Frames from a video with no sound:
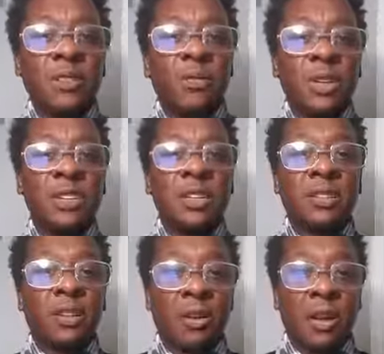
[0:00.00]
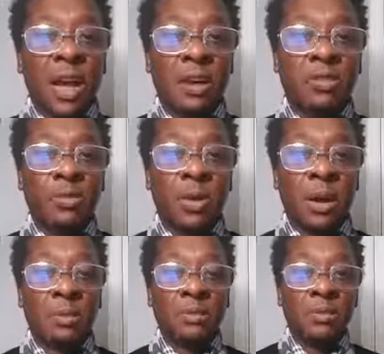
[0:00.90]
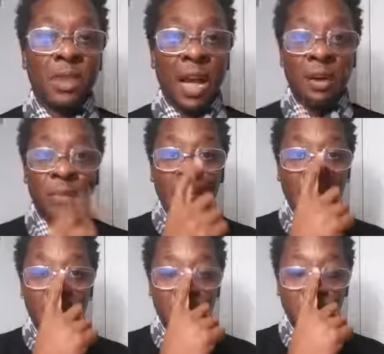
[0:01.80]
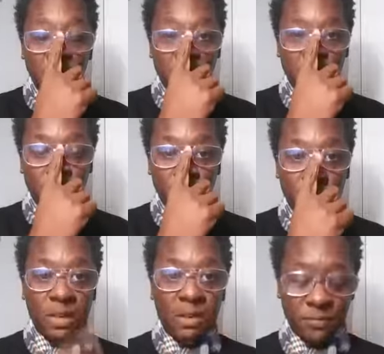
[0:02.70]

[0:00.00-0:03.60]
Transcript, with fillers: We just need to learn how to um, how to behave appropriately